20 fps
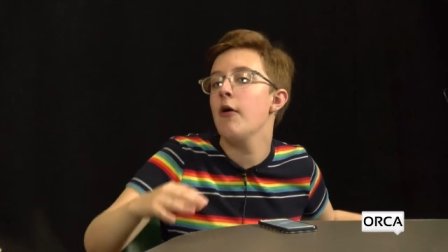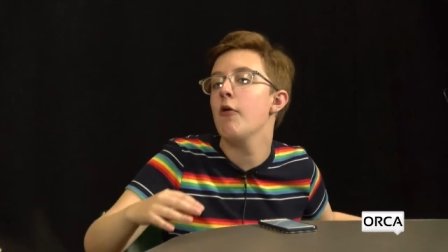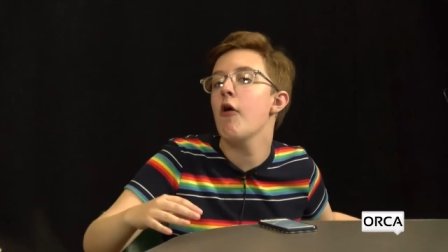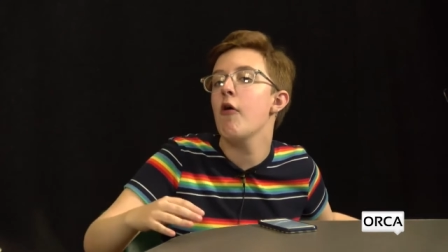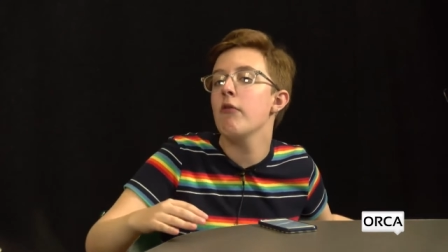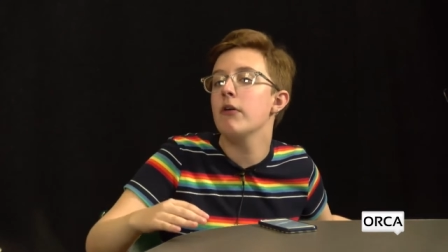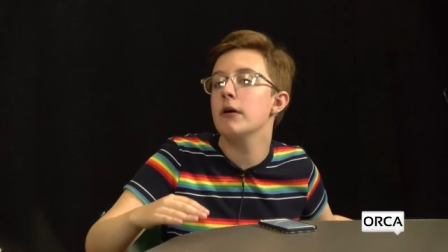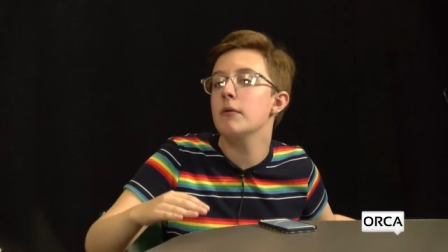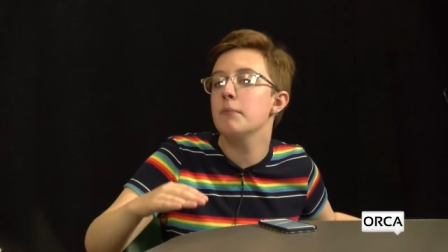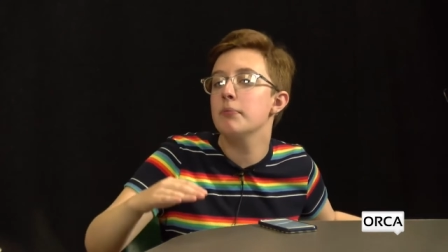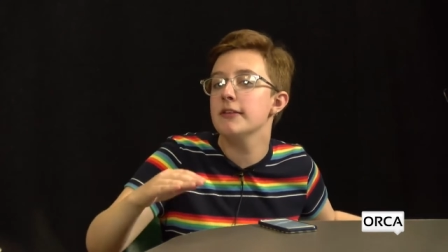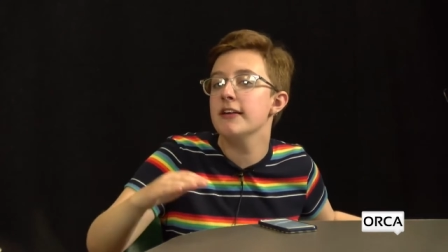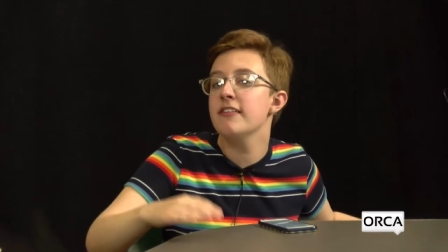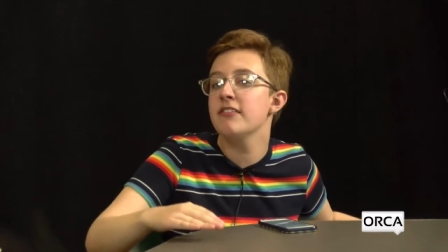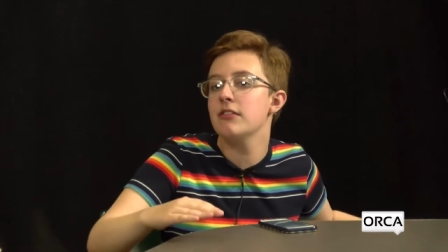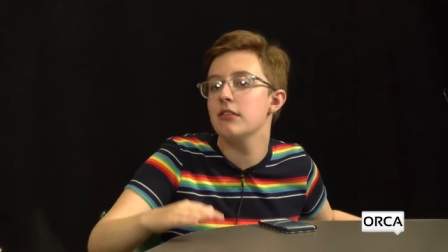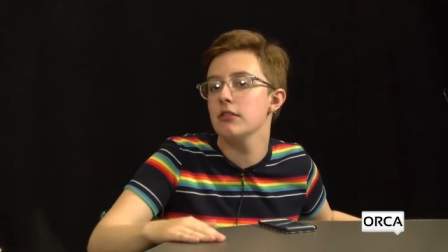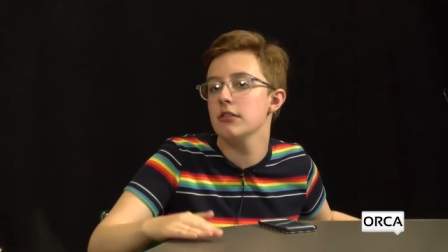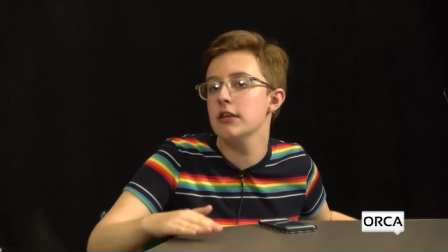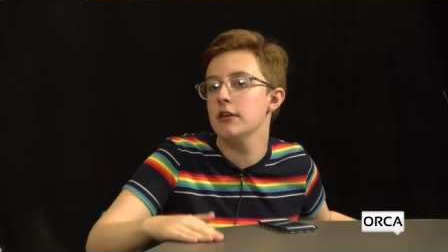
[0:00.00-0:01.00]
Rowling, please
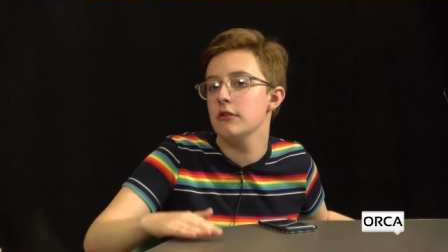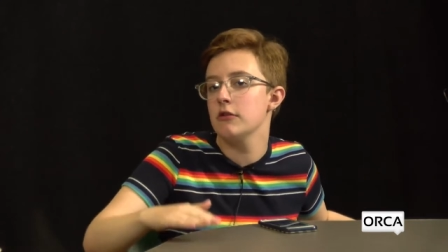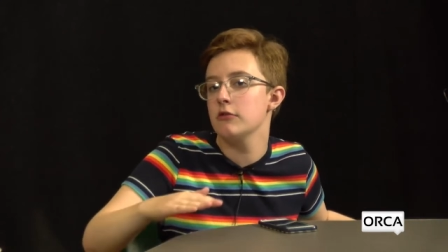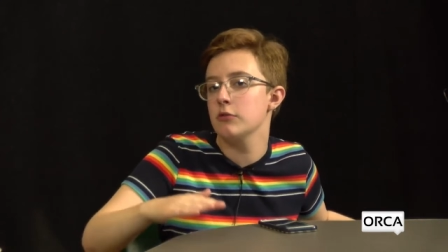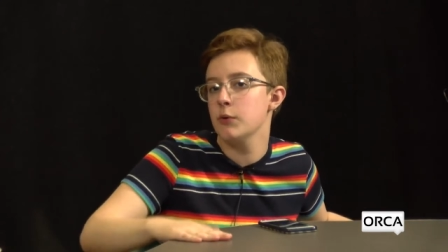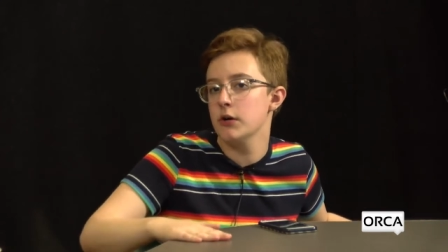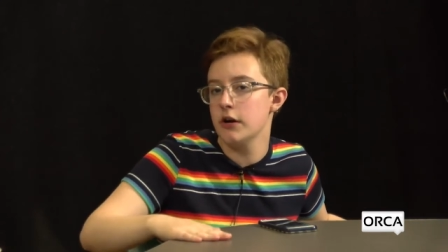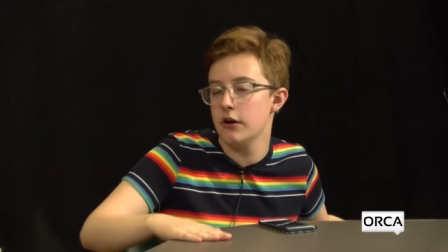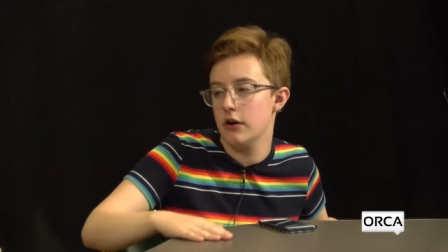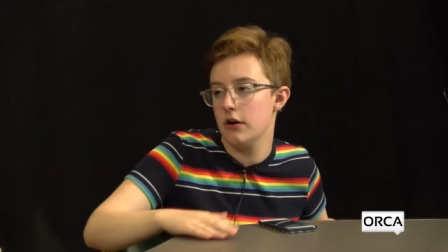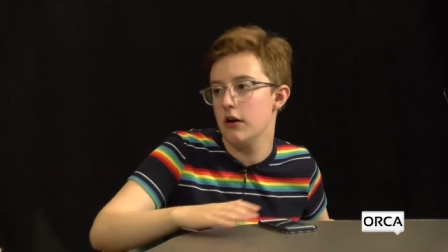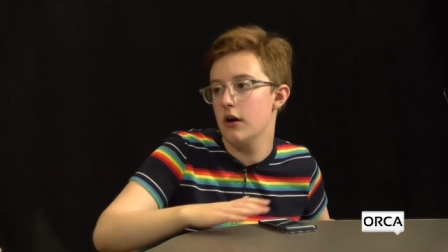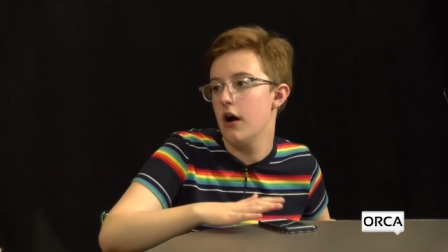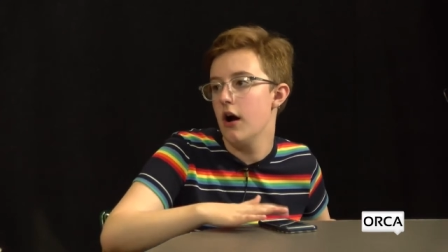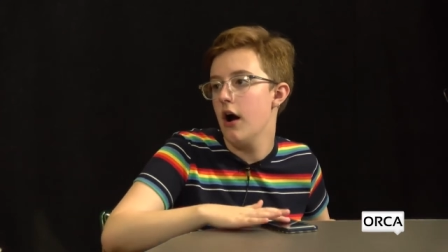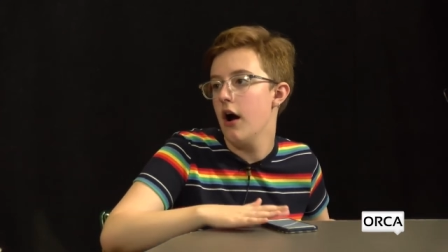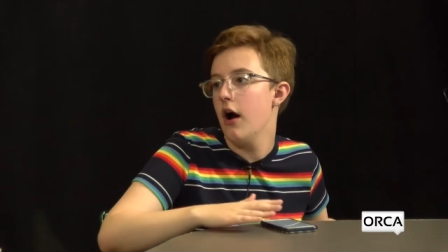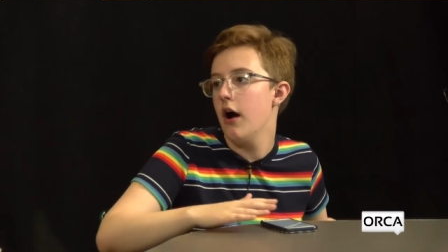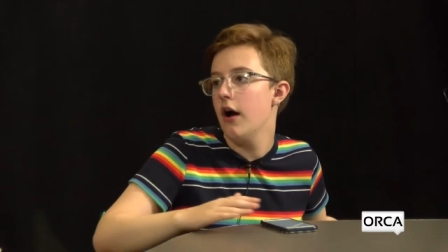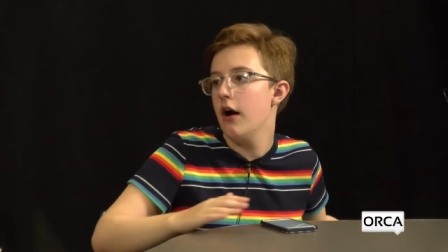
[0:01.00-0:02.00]
delete your Twitter.
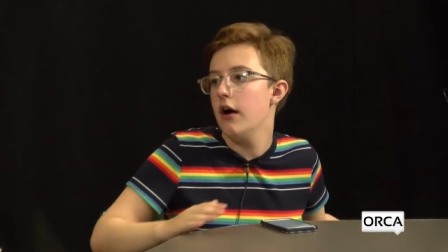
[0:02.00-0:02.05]
So